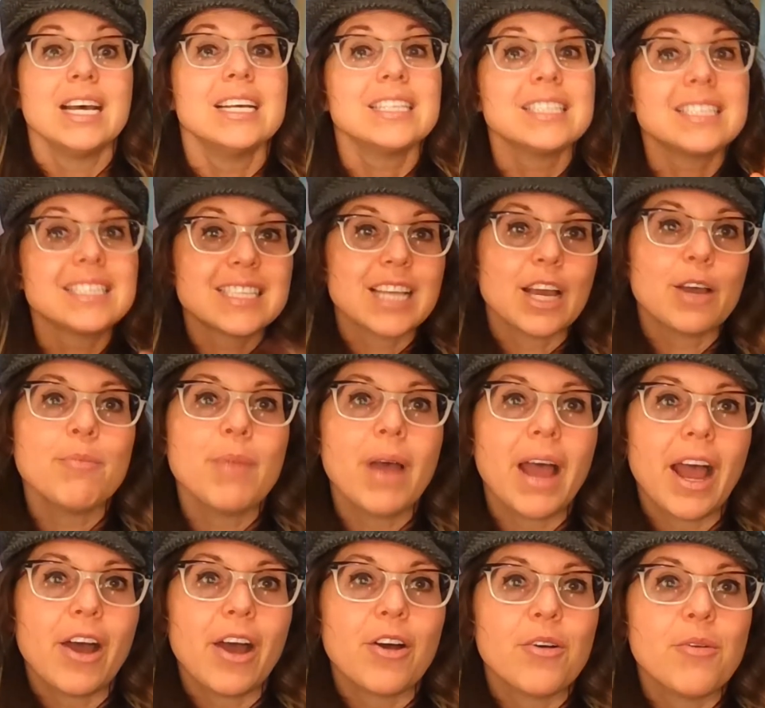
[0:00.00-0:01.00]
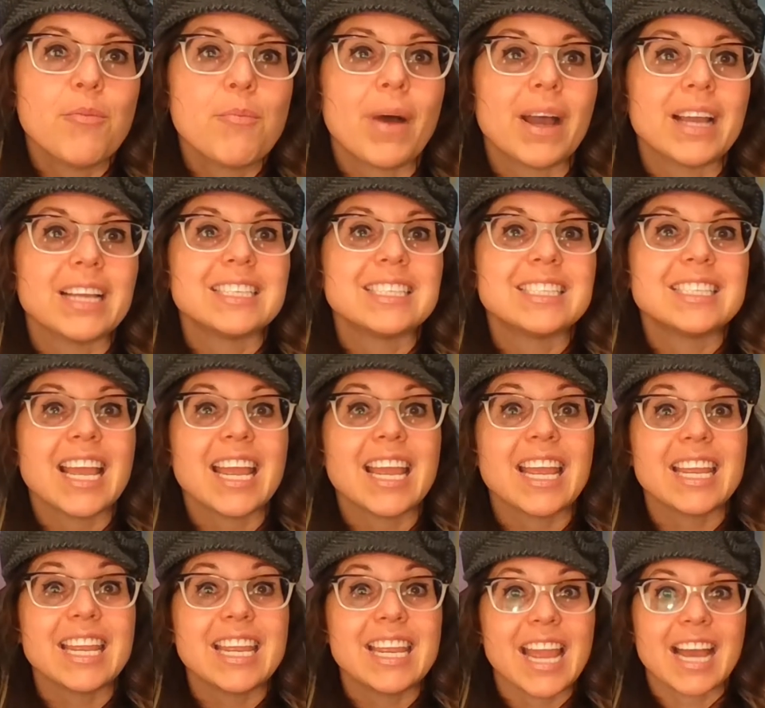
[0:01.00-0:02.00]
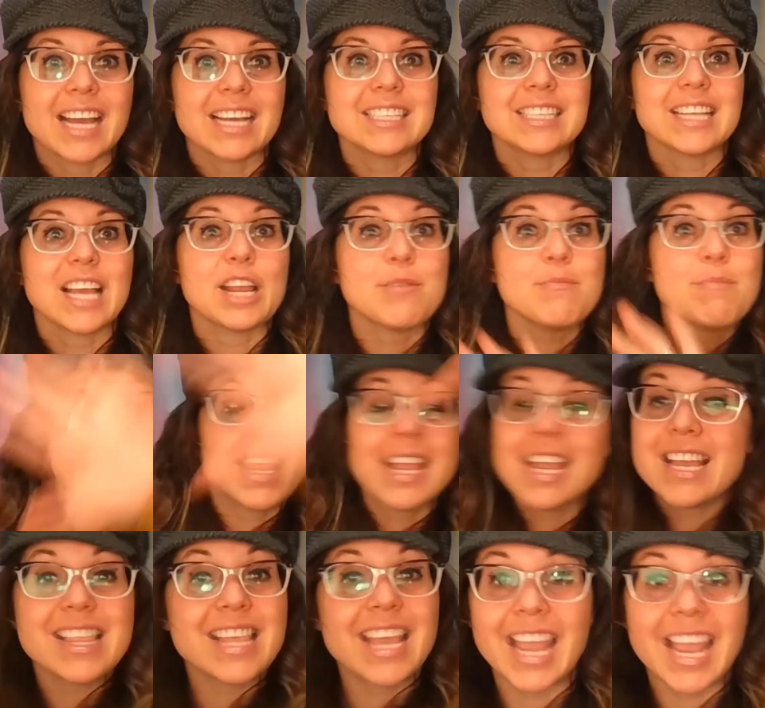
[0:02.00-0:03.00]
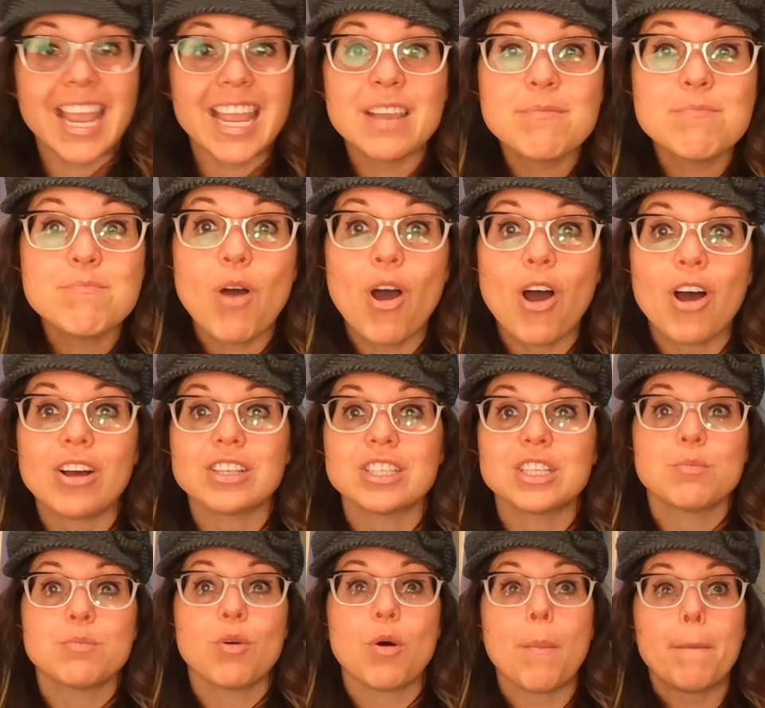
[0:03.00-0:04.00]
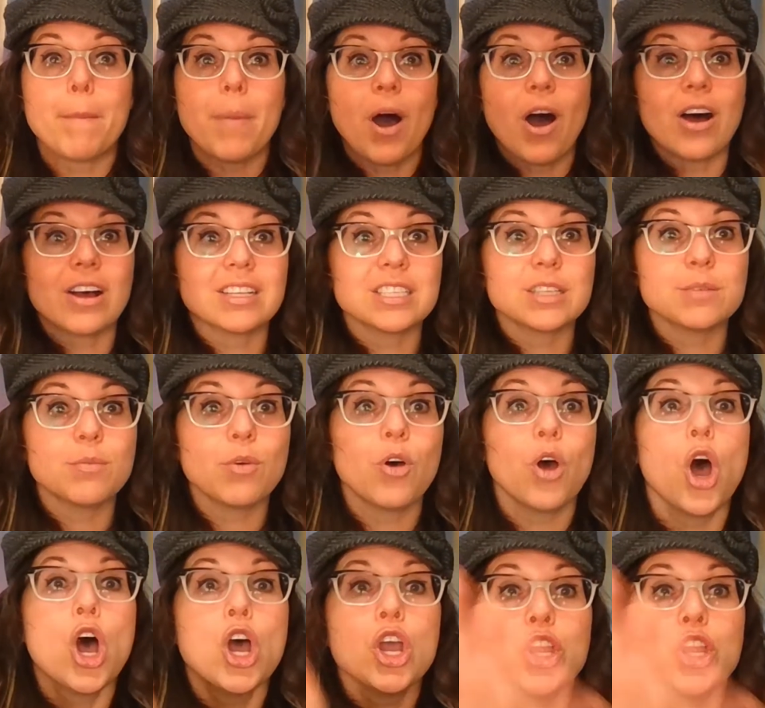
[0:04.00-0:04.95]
Somehow, by saying yes and making the impossible possible,